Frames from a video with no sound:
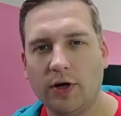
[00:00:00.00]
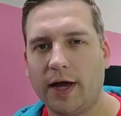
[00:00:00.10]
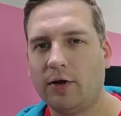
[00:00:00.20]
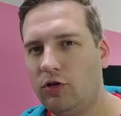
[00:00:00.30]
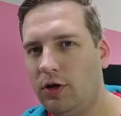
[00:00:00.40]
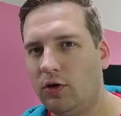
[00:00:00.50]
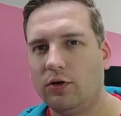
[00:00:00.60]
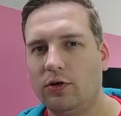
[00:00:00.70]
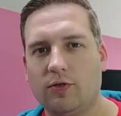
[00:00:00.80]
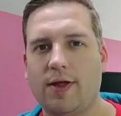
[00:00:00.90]
actually
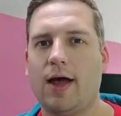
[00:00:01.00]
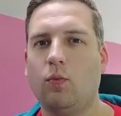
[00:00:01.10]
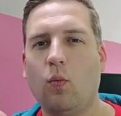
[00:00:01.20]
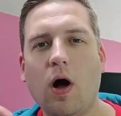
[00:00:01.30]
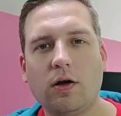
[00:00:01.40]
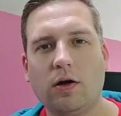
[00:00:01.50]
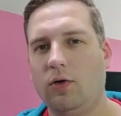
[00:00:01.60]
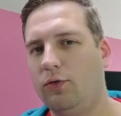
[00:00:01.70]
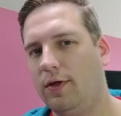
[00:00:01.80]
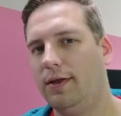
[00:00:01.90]
understand what
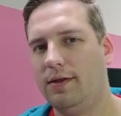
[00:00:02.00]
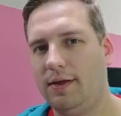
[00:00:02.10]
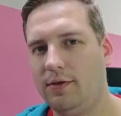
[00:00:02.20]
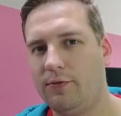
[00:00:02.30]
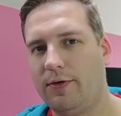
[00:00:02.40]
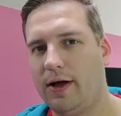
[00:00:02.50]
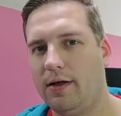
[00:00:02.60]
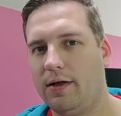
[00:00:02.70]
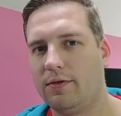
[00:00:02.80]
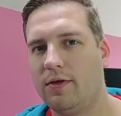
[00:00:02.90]
goes into these
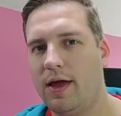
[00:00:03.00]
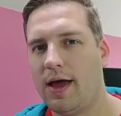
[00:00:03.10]
files